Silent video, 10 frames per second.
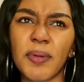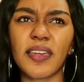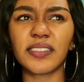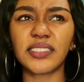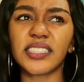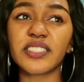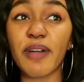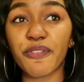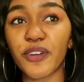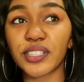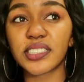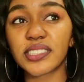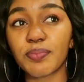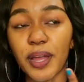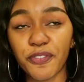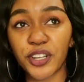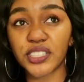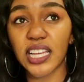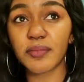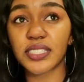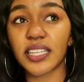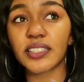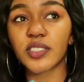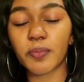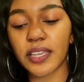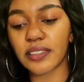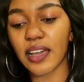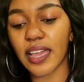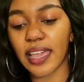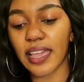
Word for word: because this is my first time seeing Sobhita